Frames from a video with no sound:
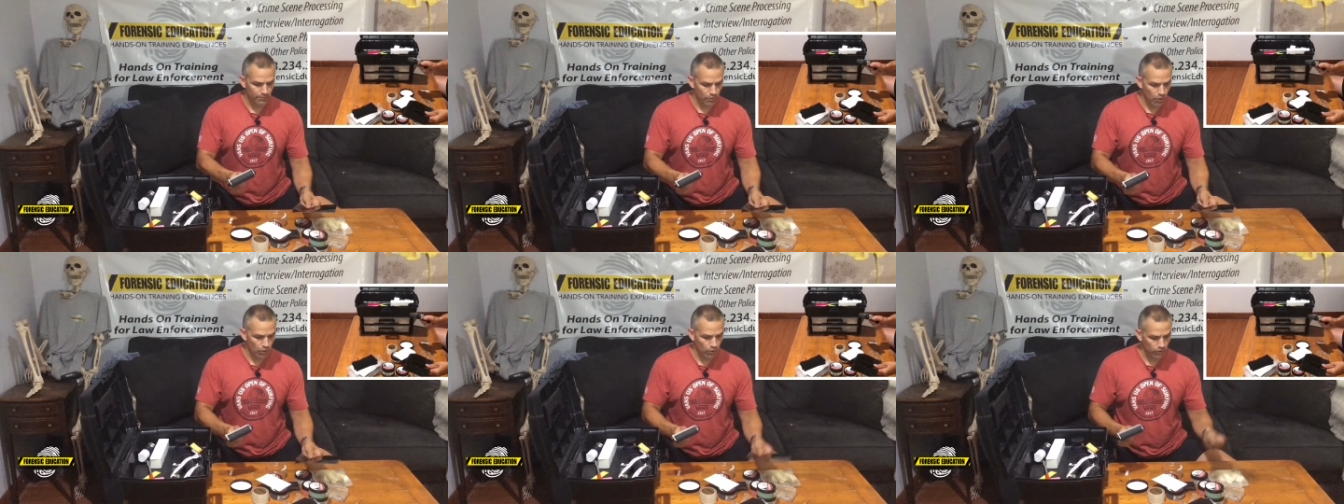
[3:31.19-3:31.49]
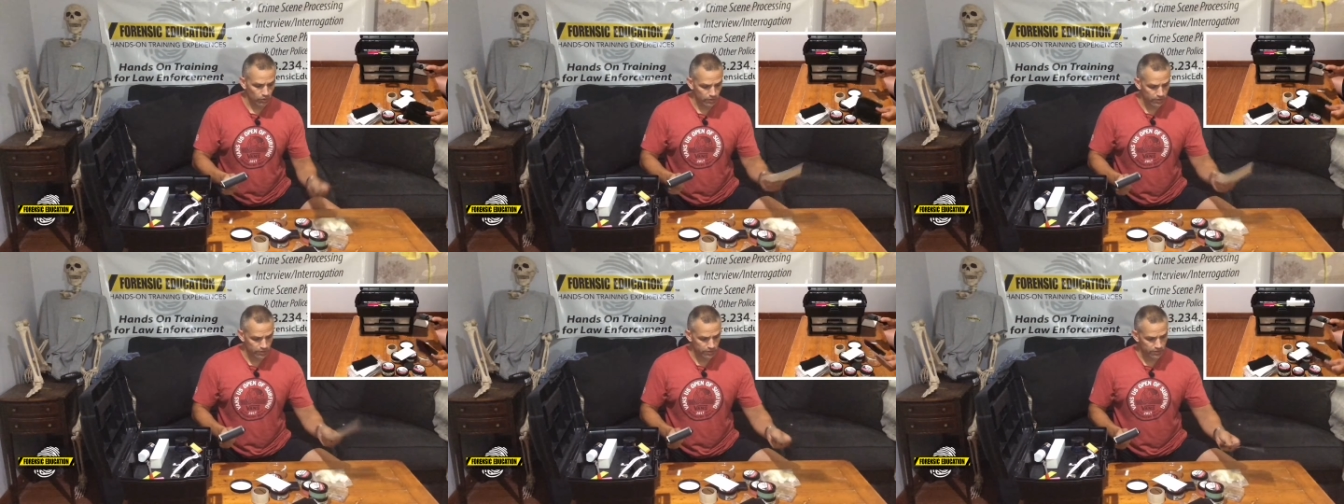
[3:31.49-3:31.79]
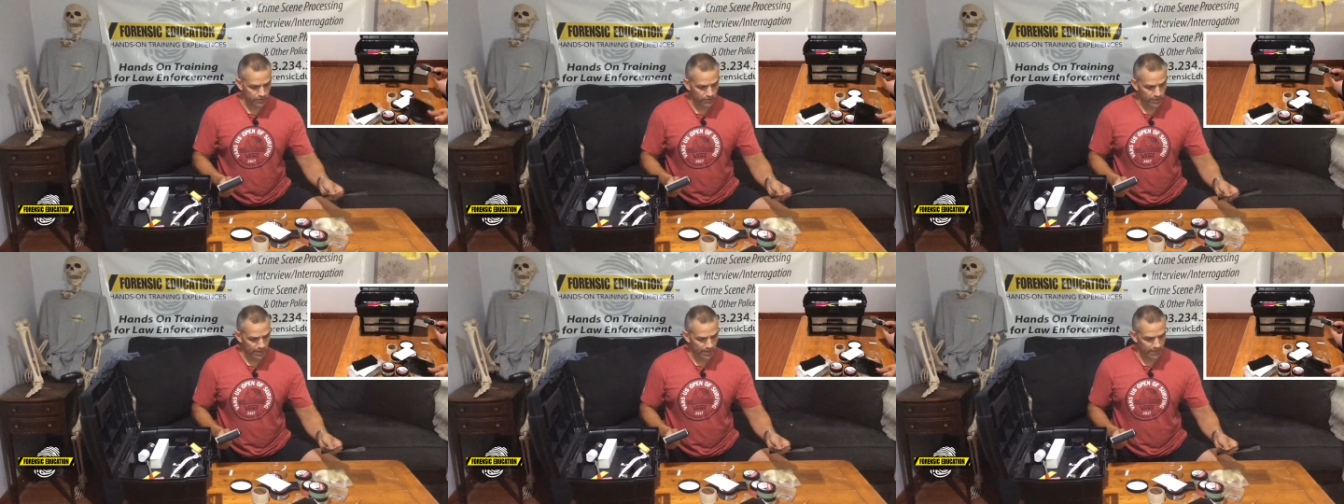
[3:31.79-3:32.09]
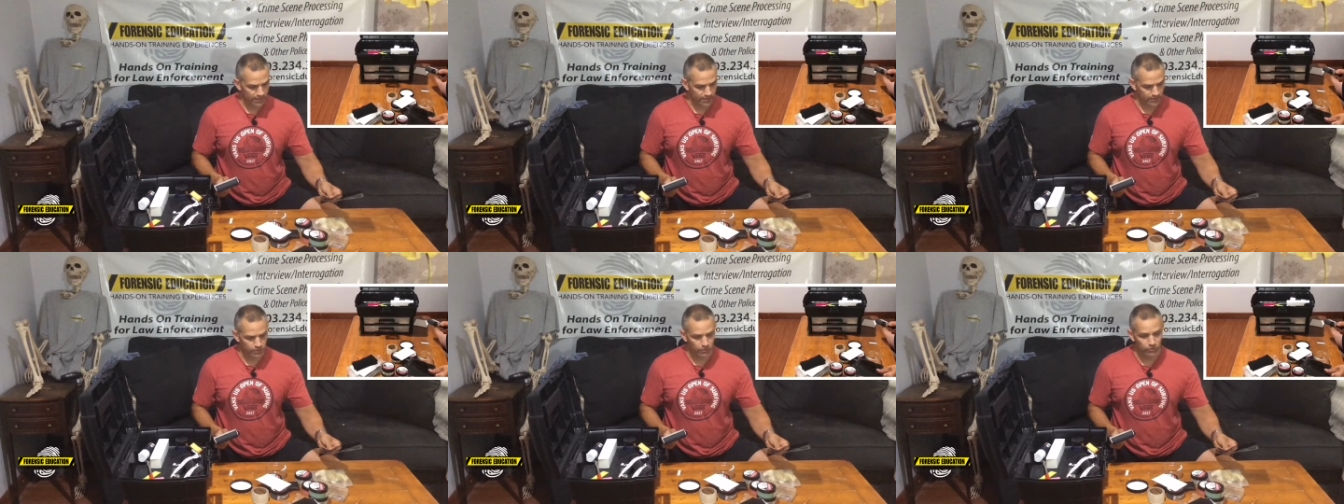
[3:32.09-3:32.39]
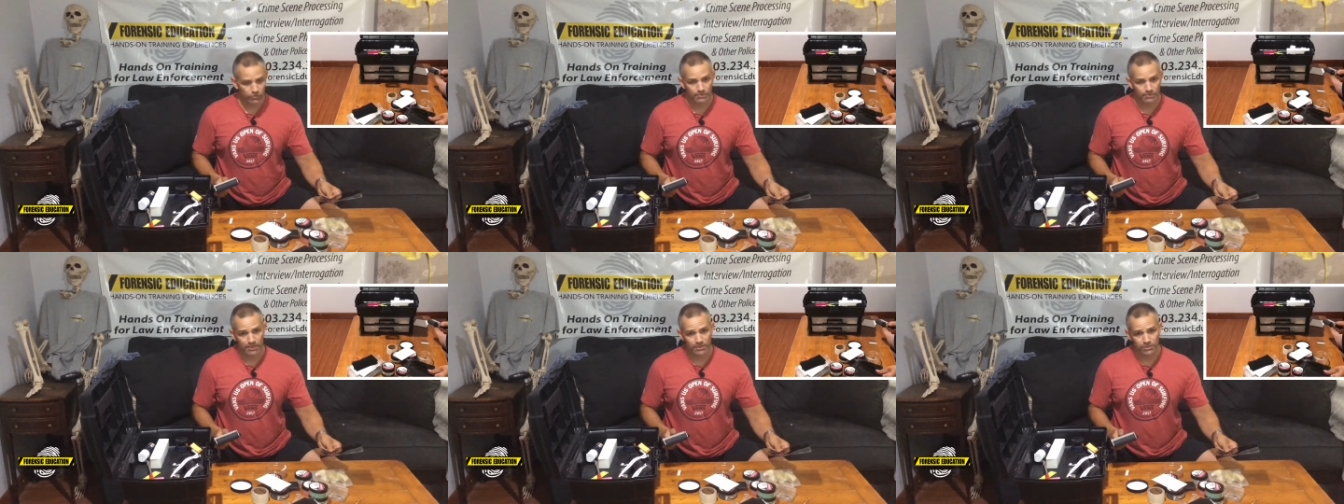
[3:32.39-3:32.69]
roller so that I can
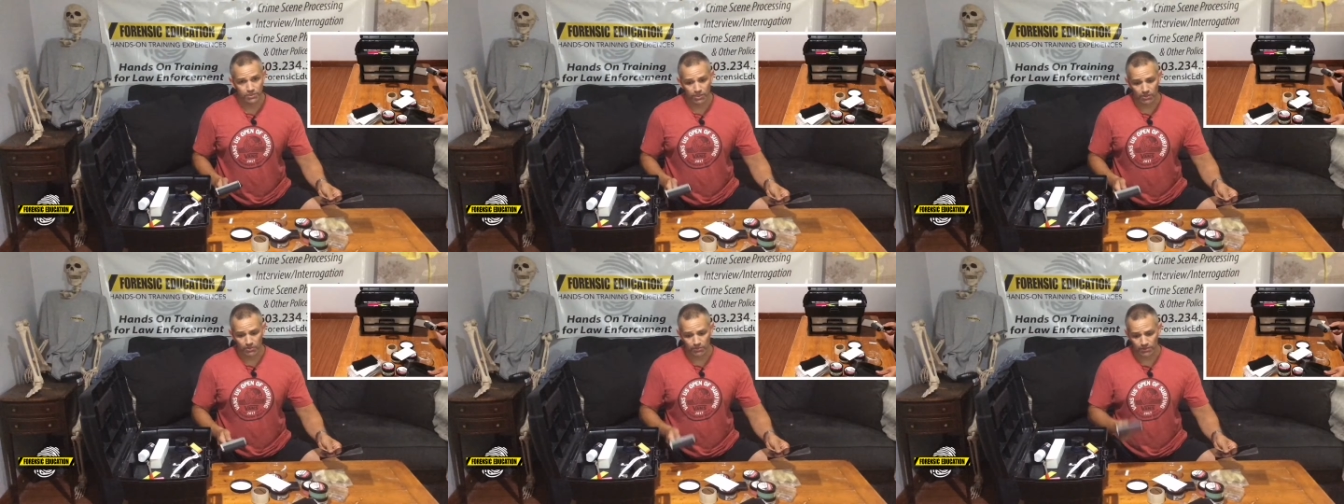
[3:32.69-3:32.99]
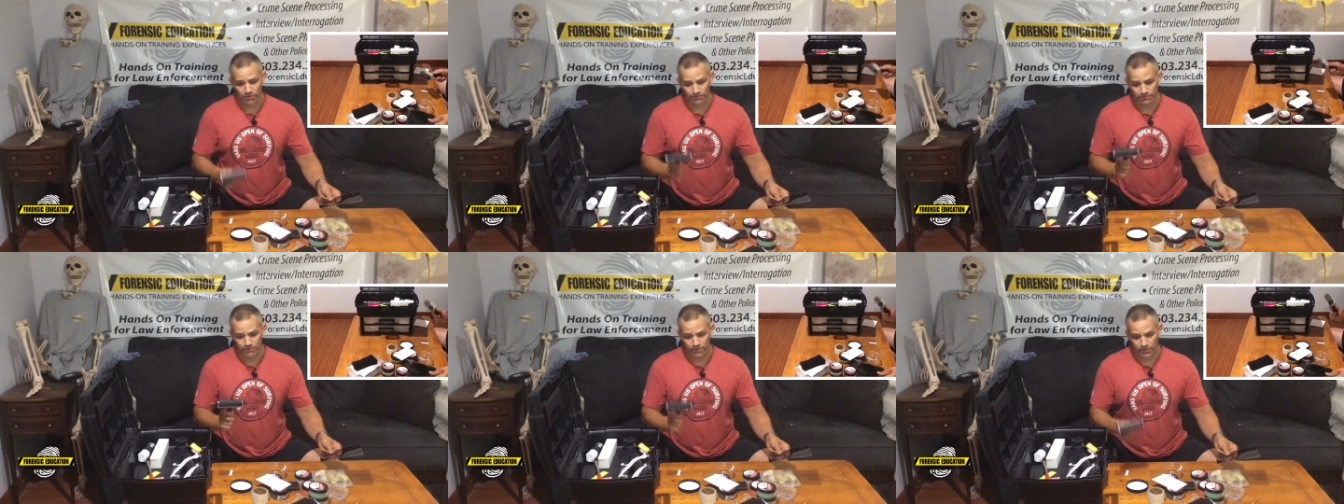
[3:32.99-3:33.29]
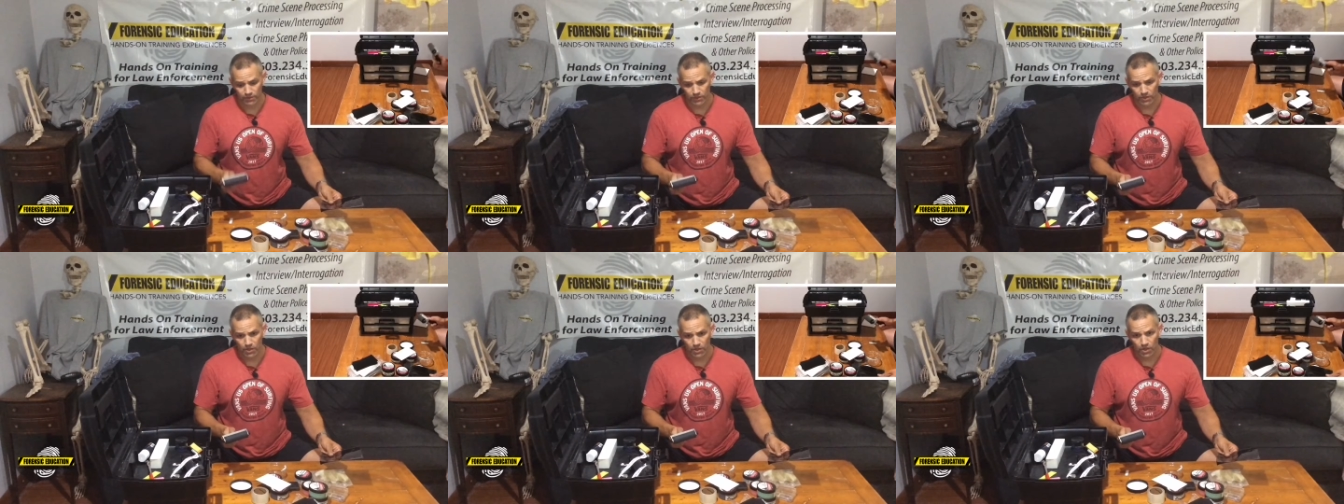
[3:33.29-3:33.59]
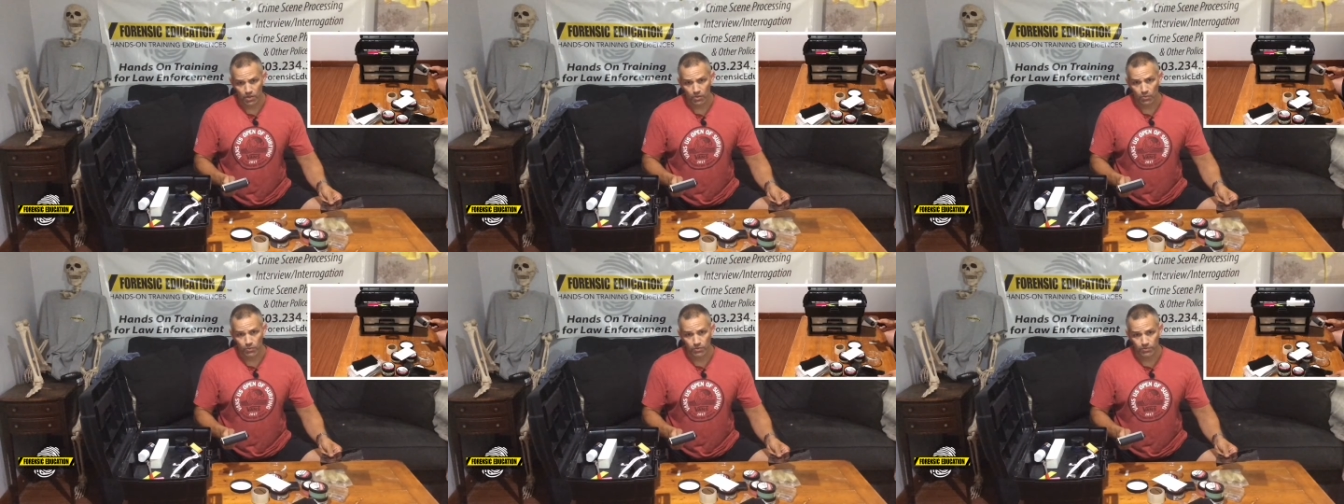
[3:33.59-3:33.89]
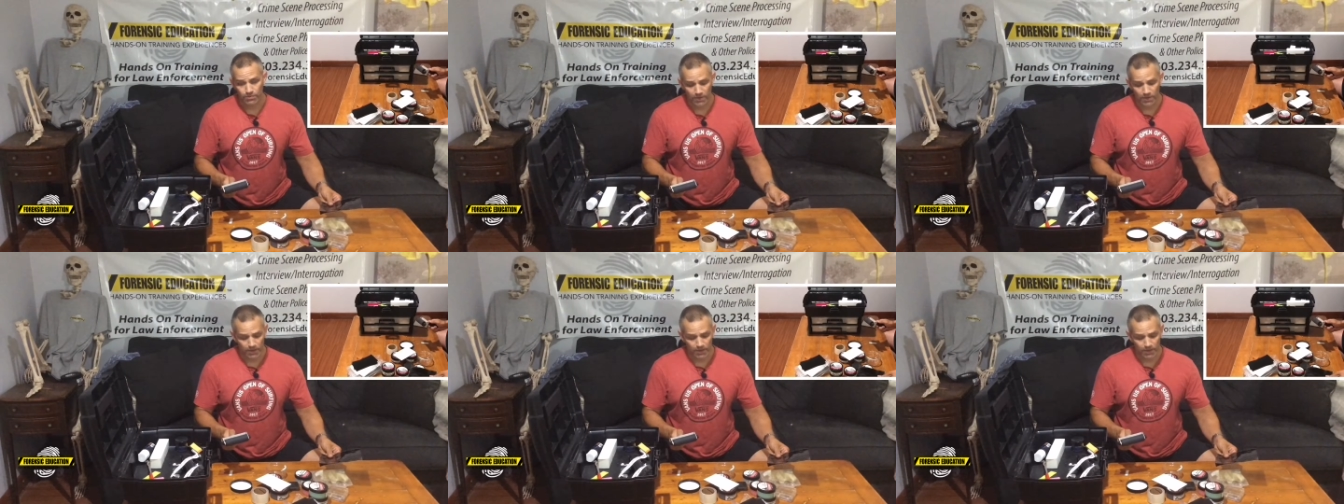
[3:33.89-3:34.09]
use my gel lifter with